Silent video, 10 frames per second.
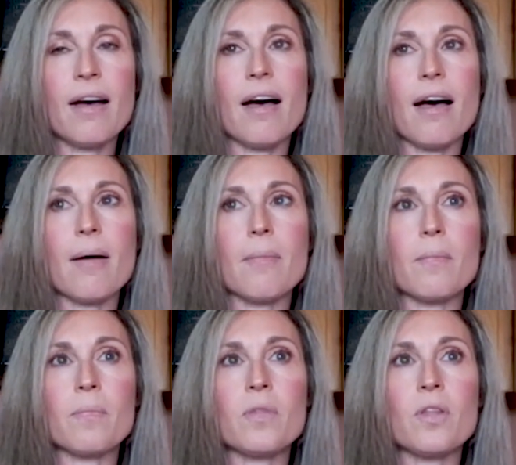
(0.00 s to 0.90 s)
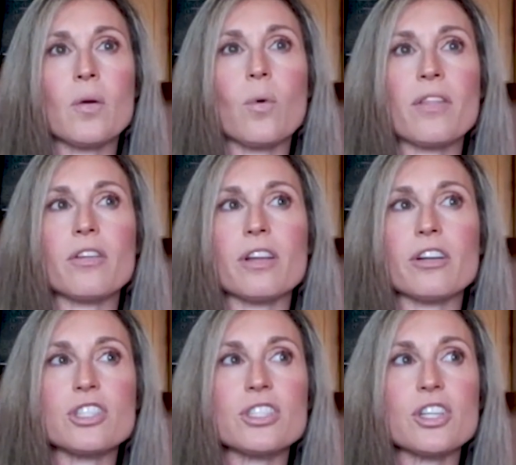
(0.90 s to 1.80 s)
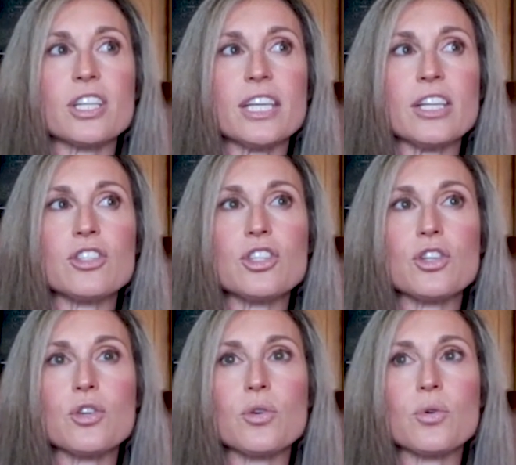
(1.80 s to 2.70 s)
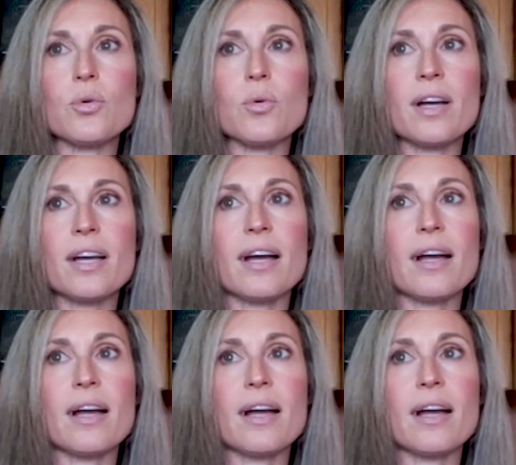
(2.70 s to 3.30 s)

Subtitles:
whether they're just looking to